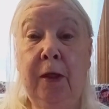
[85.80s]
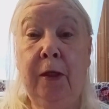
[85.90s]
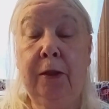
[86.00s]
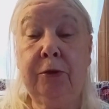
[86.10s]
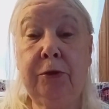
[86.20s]

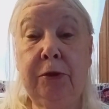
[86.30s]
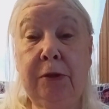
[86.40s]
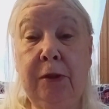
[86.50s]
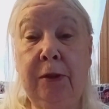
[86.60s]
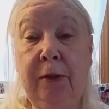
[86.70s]
And she
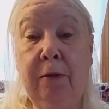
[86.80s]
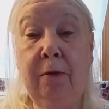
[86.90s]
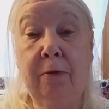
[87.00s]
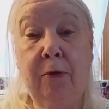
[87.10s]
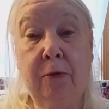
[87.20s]
said,
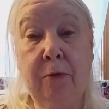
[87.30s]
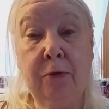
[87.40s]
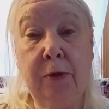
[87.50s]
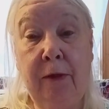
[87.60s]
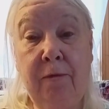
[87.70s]
Linda, your
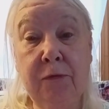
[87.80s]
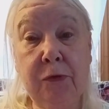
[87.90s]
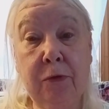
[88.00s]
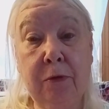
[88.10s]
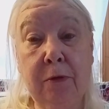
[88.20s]
leaves
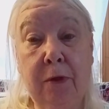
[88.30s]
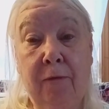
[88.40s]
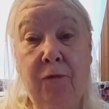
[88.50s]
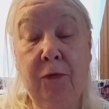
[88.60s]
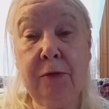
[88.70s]
are, if
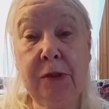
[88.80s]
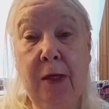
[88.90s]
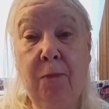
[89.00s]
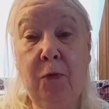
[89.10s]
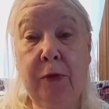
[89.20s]
they're the
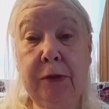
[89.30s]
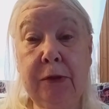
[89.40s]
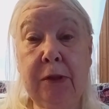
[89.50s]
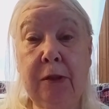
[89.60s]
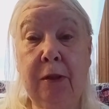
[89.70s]
same ones
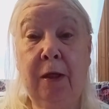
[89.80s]
that